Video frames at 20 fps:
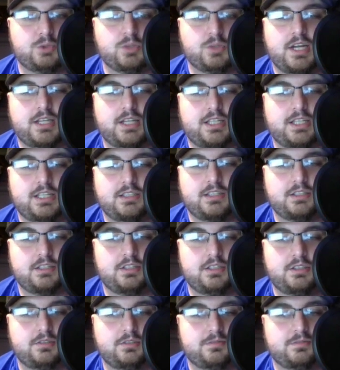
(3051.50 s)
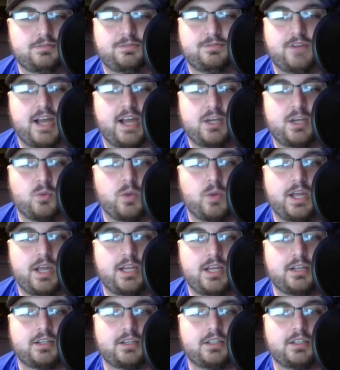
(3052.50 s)
can find a way
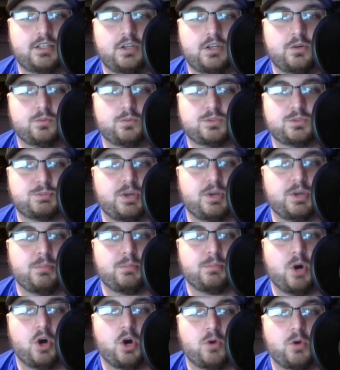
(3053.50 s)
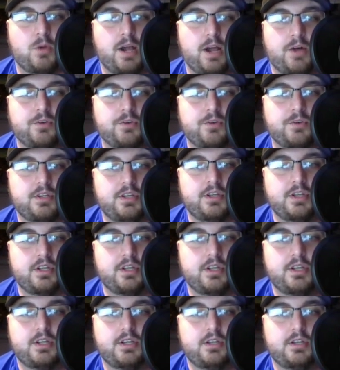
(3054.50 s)
to spread the ball around,
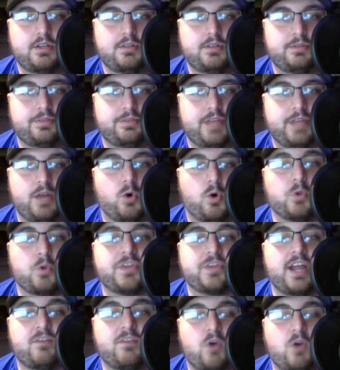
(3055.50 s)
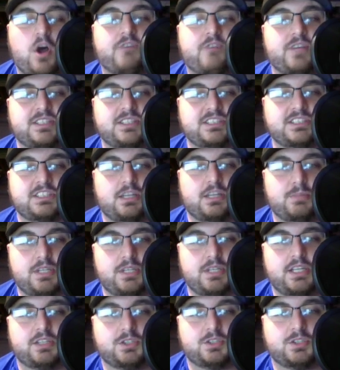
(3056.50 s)
that whole Denver offense is going to be
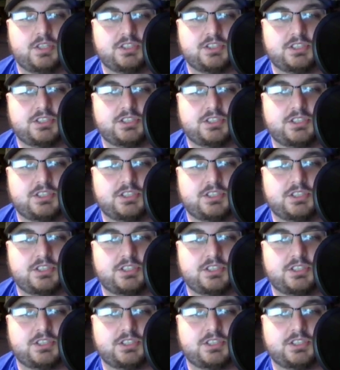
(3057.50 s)
dangerous.